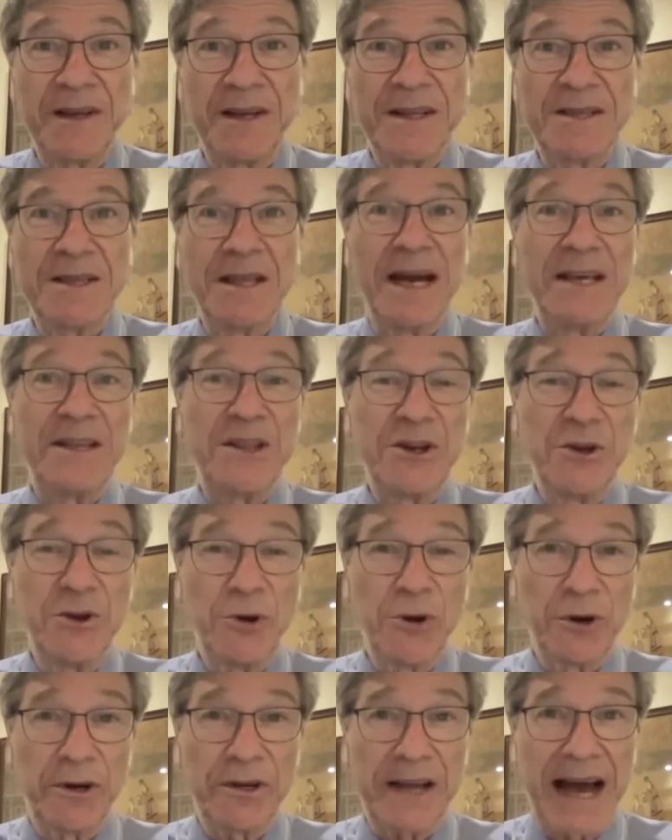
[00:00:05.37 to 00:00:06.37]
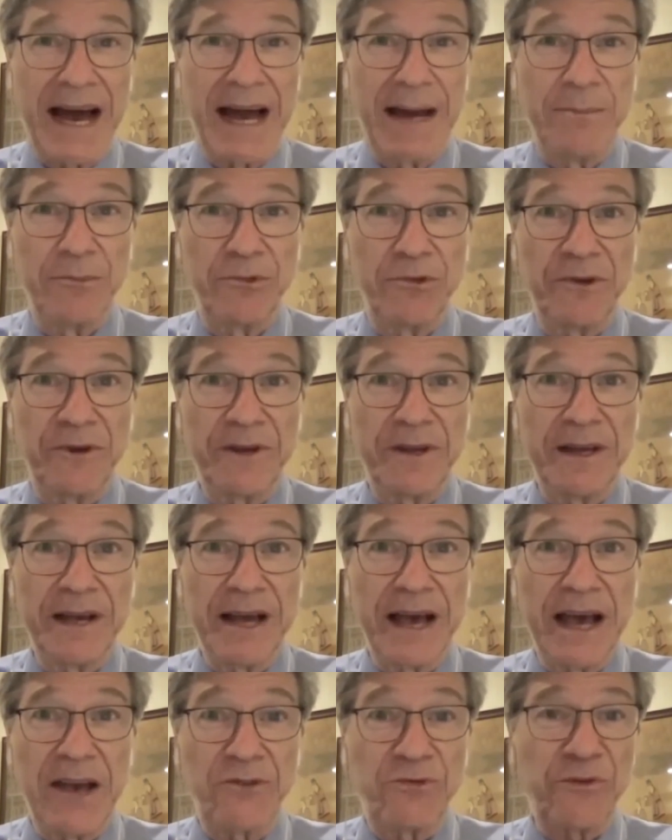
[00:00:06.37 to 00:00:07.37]
like the New York Times,
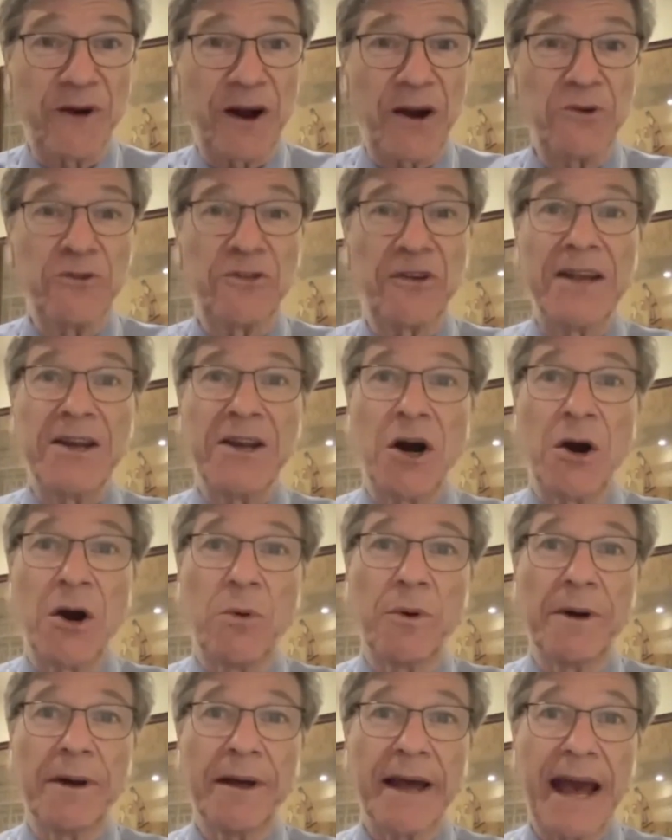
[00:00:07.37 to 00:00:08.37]
as far as I know,